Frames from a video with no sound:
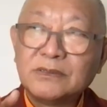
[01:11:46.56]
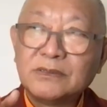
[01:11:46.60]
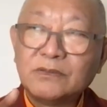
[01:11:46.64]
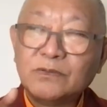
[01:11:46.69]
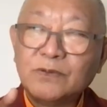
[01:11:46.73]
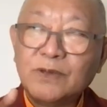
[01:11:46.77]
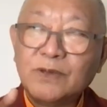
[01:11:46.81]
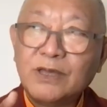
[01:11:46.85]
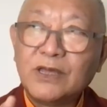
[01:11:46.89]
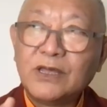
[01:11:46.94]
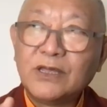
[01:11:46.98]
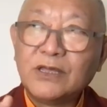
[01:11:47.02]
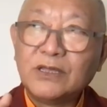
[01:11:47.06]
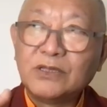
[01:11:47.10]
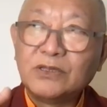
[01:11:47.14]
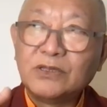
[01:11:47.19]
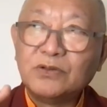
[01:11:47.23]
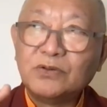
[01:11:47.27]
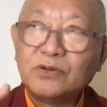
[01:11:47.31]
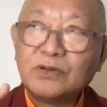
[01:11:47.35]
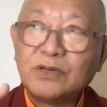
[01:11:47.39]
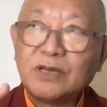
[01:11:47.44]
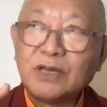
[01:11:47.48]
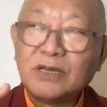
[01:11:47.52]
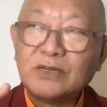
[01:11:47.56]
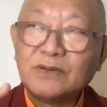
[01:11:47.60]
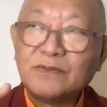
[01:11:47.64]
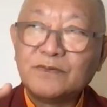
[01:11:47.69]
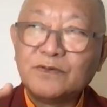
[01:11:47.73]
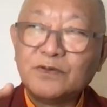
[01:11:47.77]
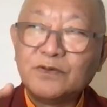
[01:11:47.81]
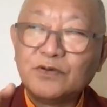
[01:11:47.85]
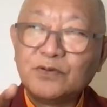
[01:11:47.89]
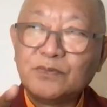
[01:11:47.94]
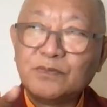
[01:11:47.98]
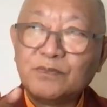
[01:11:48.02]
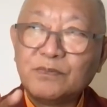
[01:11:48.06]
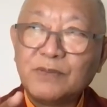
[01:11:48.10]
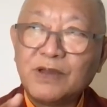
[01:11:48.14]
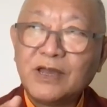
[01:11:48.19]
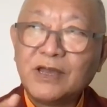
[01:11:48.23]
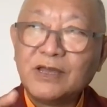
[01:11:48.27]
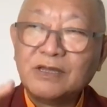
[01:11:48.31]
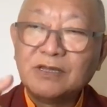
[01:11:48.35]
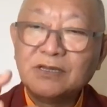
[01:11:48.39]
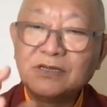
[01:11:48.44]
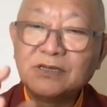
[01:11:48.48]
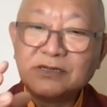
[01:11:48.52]
where you kind of, your
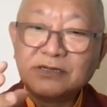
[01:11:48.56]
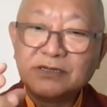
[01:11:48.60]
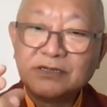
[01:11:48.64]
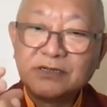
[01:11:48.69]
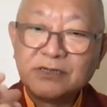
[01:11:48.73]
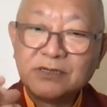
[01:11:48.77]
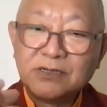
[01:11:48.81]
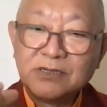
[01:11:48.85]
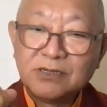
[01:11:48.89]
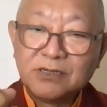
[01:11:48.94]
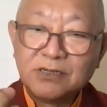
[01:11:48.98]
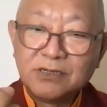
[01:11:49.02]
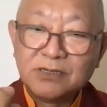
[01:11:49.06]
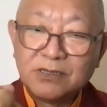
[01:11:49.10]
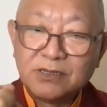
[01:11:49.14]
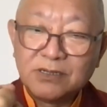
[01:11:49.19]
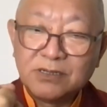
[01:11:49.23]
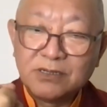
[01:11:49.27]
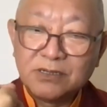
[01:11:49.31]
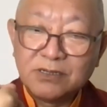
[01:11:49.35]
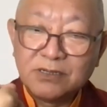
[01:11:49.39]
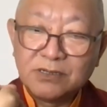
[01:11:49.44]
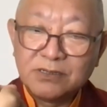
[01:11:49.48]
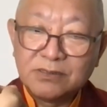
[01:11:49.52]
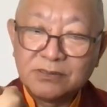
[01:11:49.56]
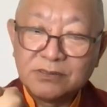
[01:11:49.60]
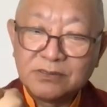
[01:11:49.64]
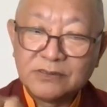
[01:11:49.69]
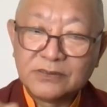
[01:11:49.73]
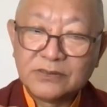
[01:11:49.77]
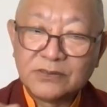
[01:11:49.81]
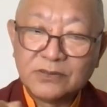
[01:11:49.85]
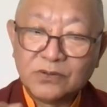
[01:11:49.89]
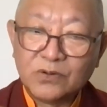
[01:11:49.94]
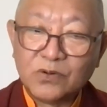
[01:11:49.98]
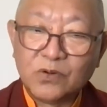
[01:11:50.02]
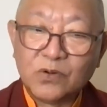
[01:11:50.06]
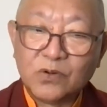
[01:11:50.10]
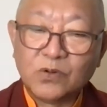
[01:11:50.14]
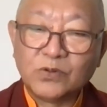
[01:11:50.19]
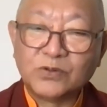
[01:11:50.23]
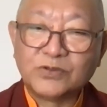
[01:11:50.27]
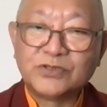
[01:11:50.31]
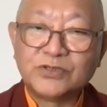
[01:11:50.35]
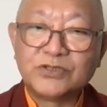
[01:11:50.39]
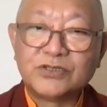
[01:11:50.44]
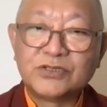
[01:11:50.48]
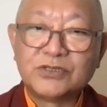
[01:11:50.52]
mind
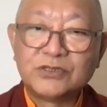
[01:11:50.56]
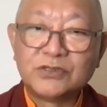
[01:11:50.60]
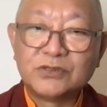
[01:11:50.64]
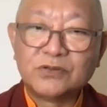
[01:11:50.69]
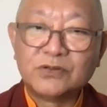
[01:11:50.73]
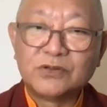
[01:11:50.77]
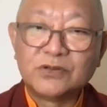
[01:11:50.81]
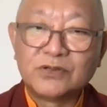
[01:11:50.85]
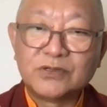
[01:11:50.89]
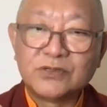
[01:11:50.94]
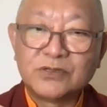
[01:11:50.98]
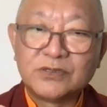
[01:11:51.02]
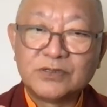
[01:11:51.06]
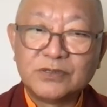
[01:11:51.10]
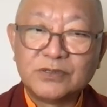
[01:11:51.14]
holds or,